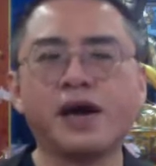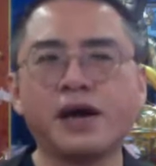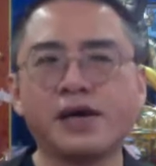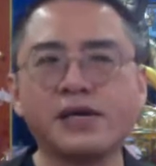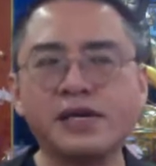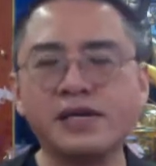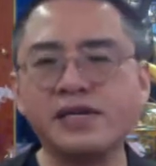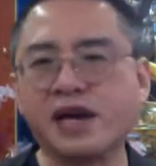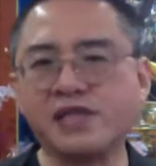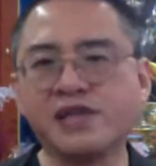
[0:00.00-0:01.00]
clearly
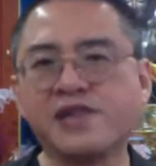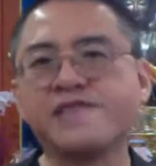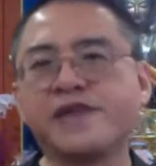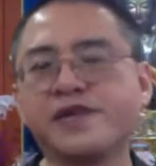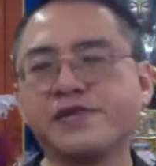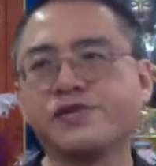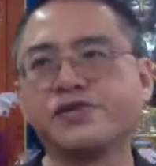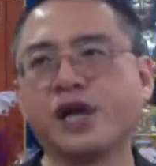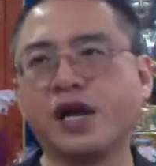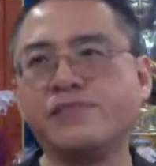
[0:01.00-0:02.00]
identify
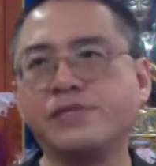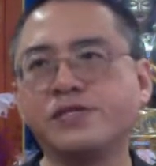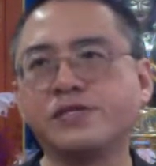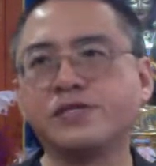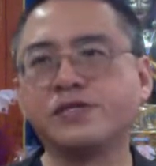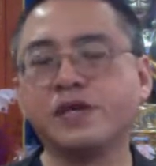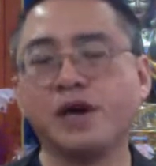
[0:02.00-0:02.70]
each element.